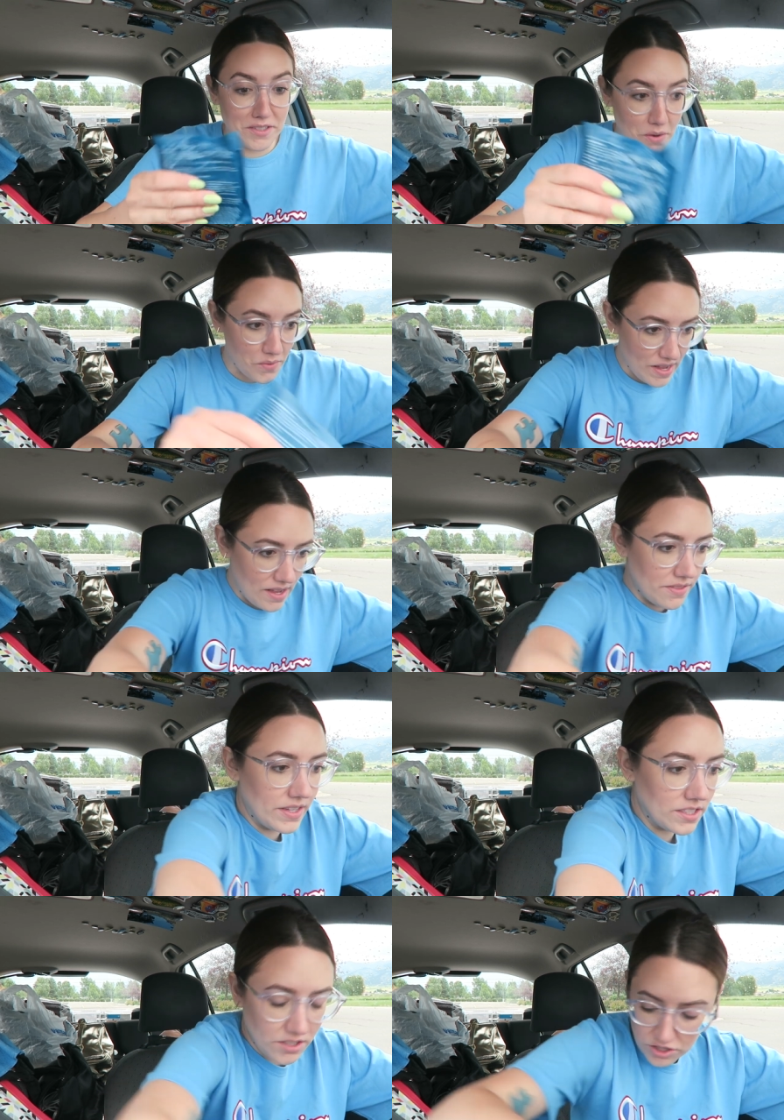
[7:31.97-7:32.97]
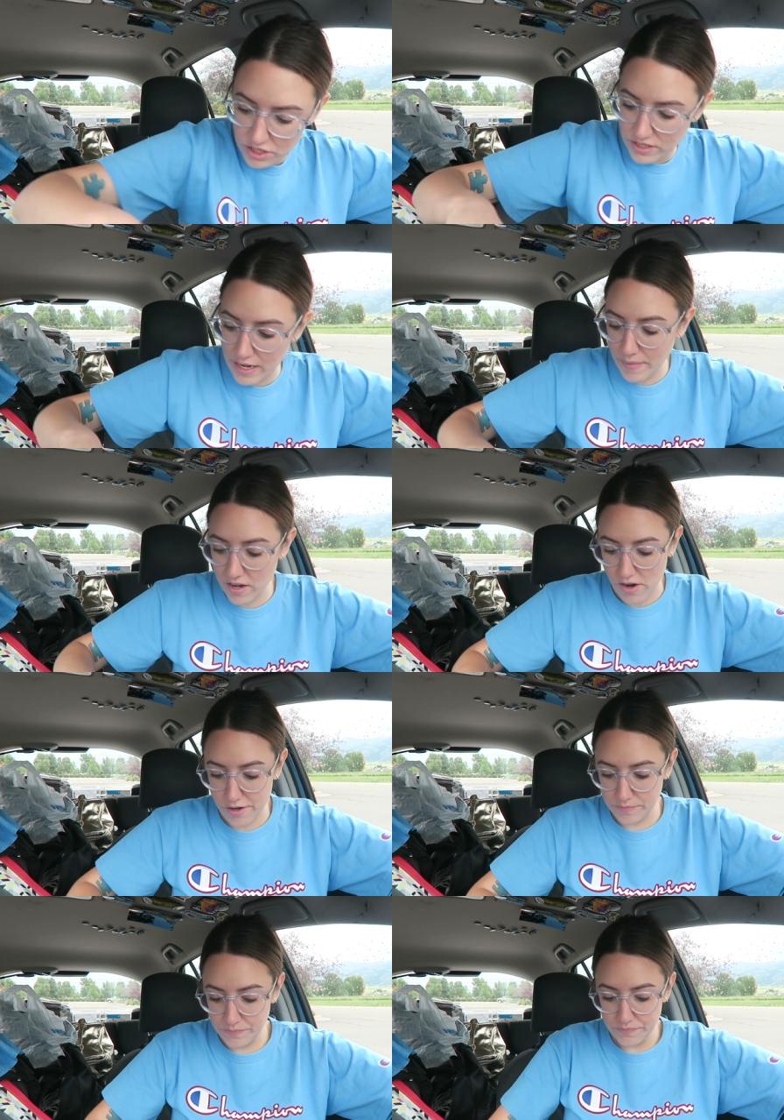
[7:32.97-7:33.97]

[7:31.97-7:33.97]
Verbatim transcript: So this should just stay in my car.